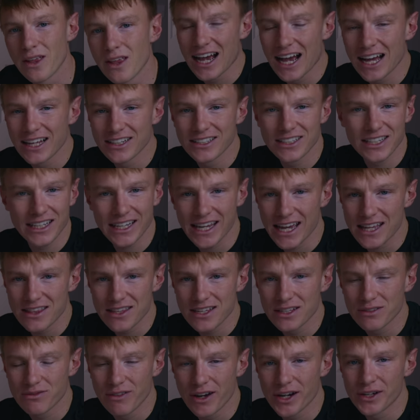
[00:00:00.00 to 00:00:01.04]
And again,
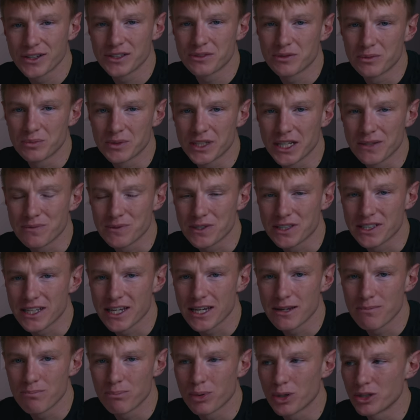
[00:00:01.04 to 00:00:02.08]
this varies from team to
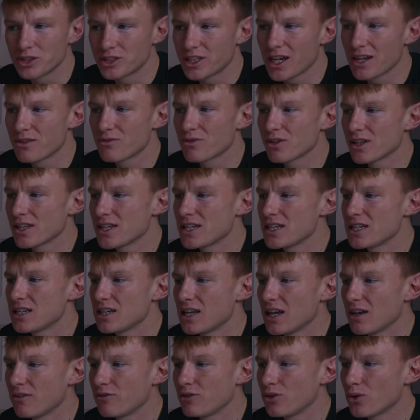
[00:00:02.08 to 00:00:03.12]
team, but generally,
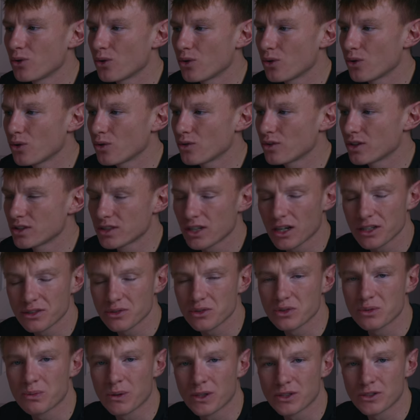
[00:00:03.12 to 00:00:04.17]
if you're the
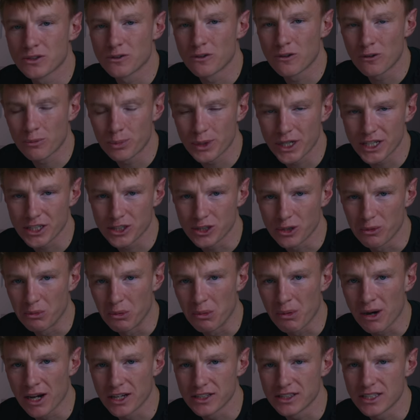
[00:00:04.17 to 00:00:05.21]
title sponsor of a British
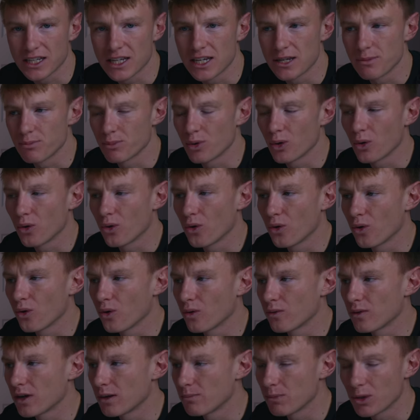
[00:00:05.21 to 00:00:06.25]
Superbike team
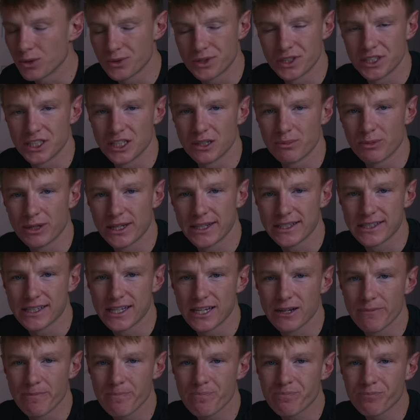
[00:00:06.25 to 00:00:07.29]
or a MotoGP
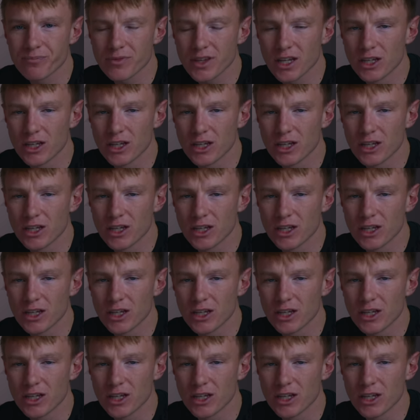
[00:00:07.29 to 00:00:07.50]
team,